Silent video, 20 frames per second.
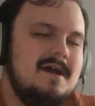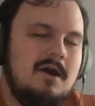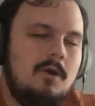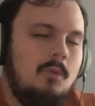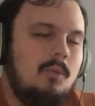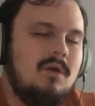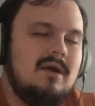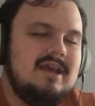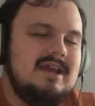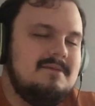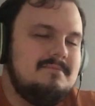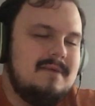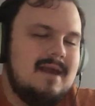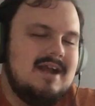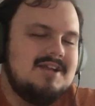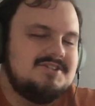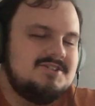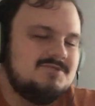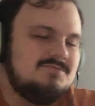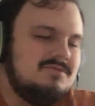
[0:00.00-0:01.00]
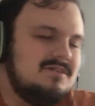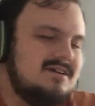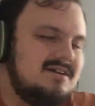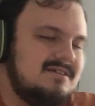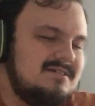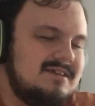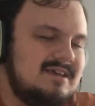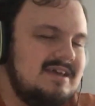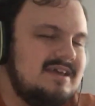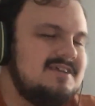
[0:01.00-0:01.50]
what he imagines what
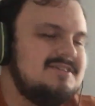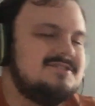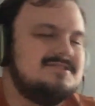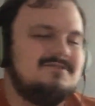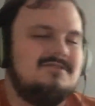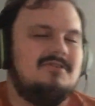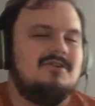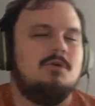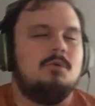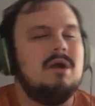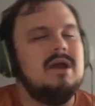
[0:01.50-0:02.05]
it is for a